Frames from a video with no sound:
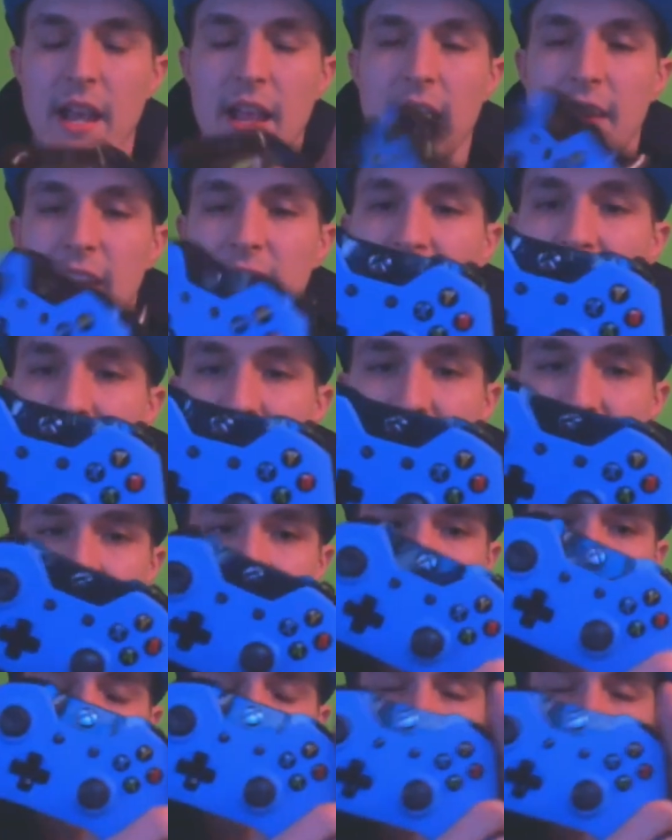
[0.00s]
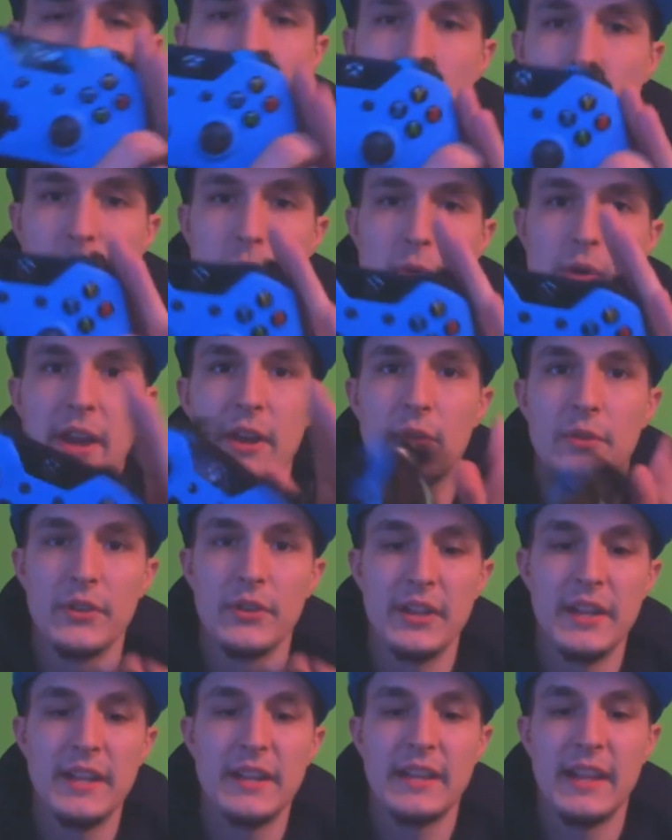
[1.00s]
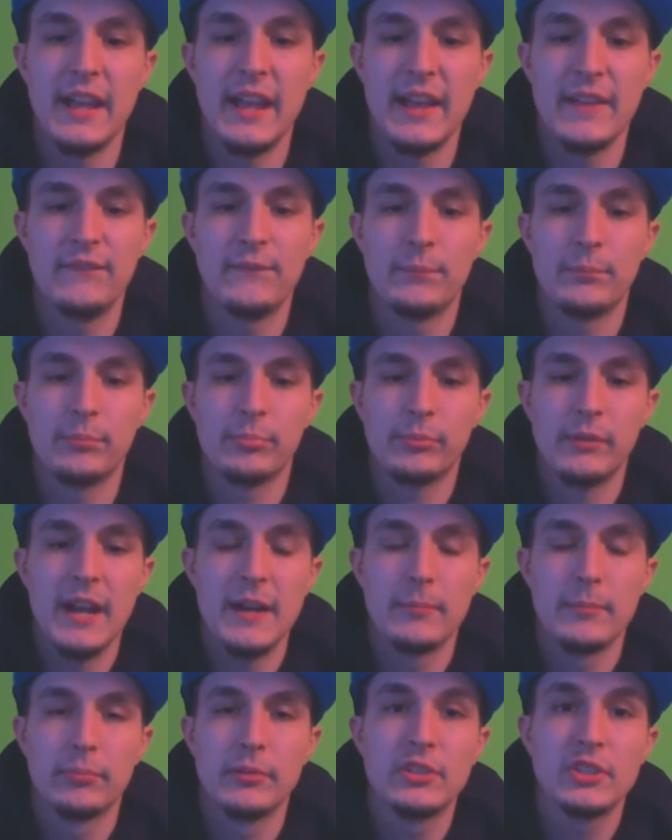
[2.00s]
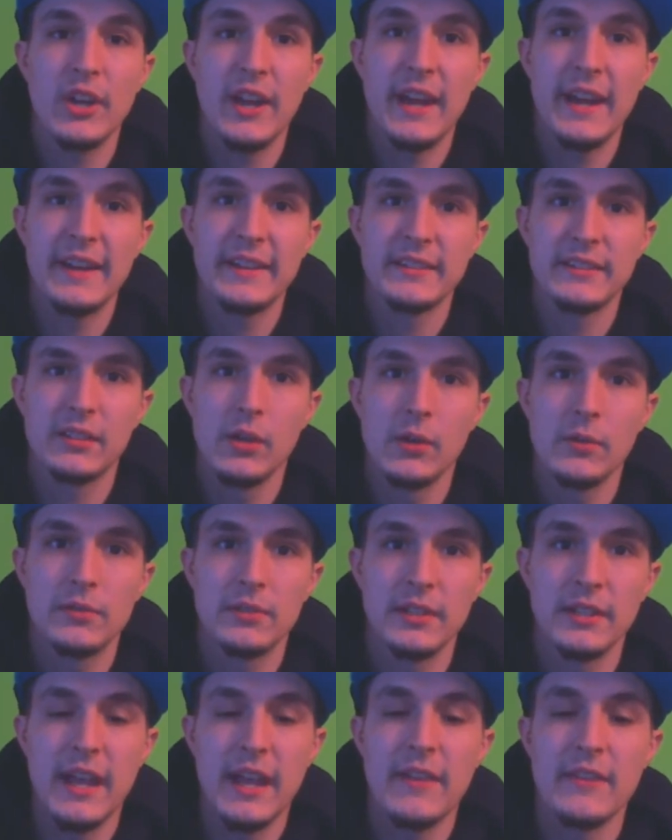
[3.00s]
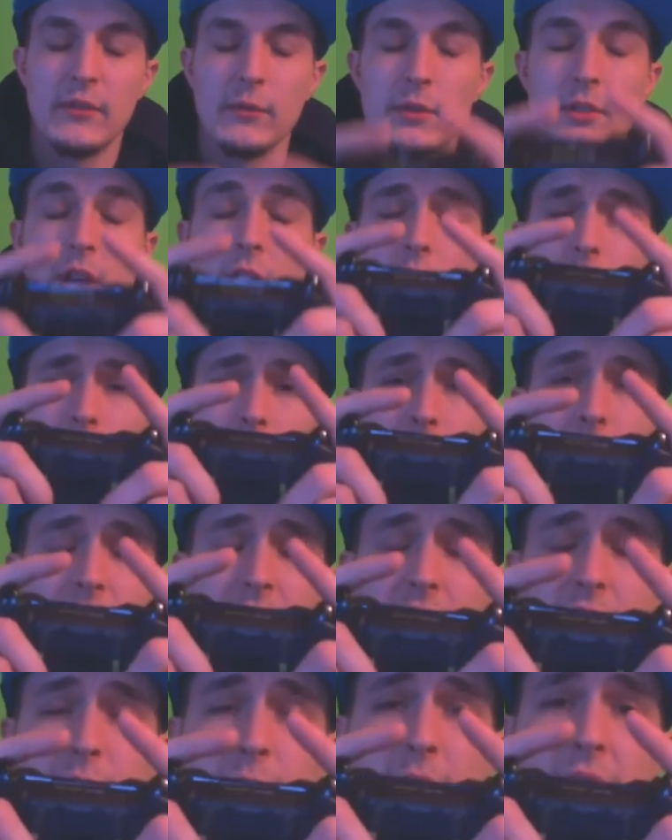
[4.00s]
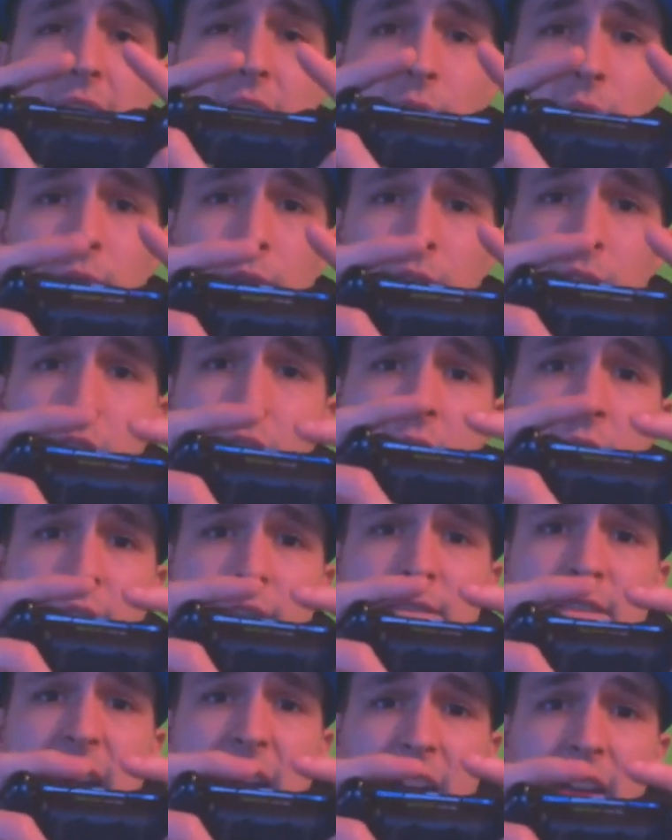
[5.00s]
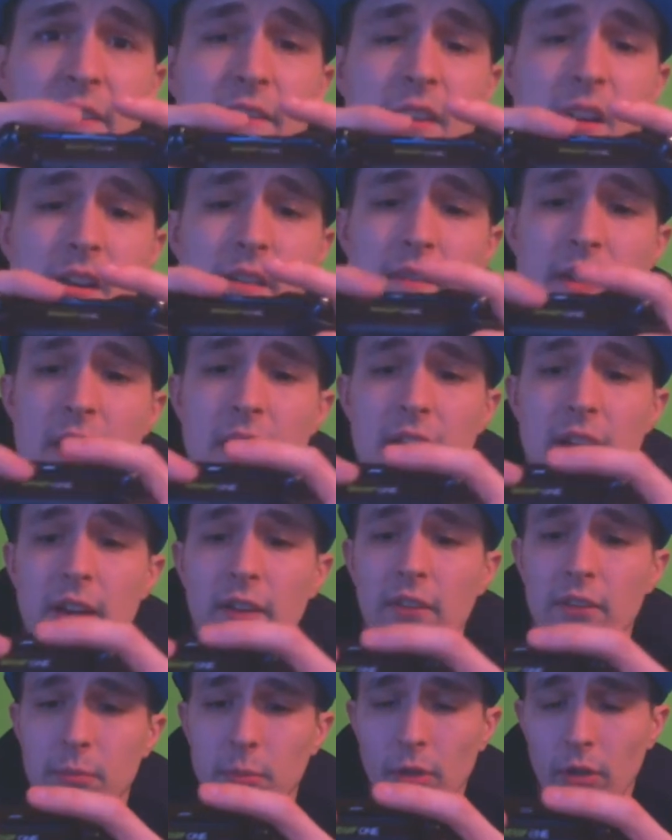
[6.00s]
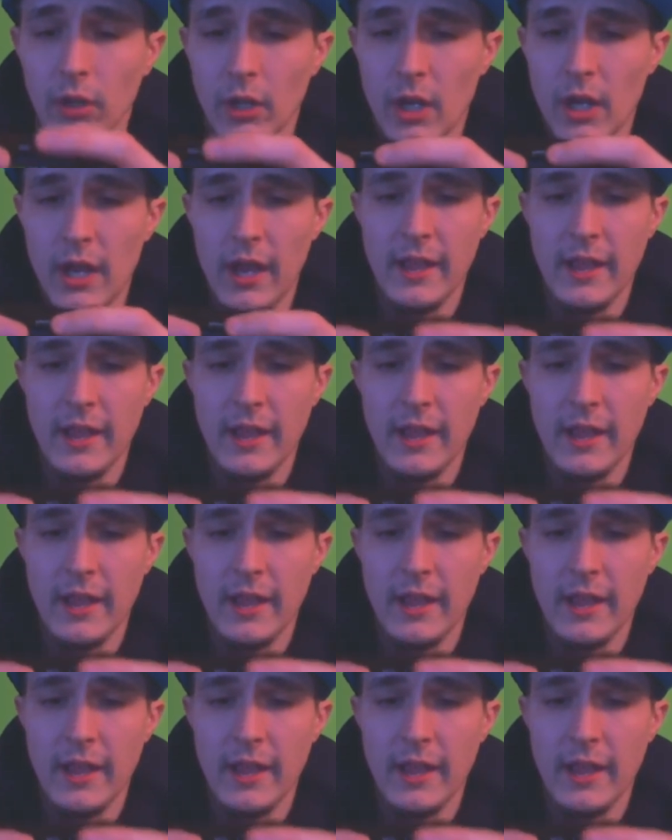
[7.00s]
It's so much more angled in that it kind of brings your hands closer together, which also makes the paddles very, very, very comfortable.